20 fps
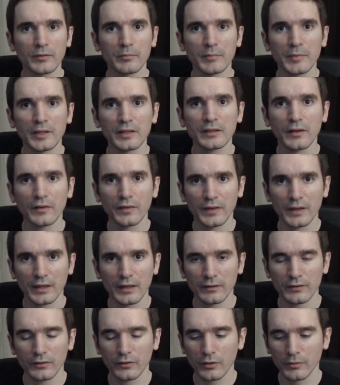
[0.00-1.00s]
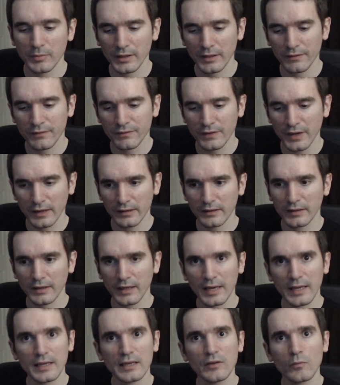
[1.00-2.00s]
million things could be affecting
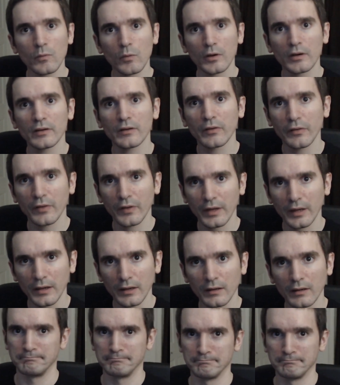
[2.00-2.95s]
any one thing.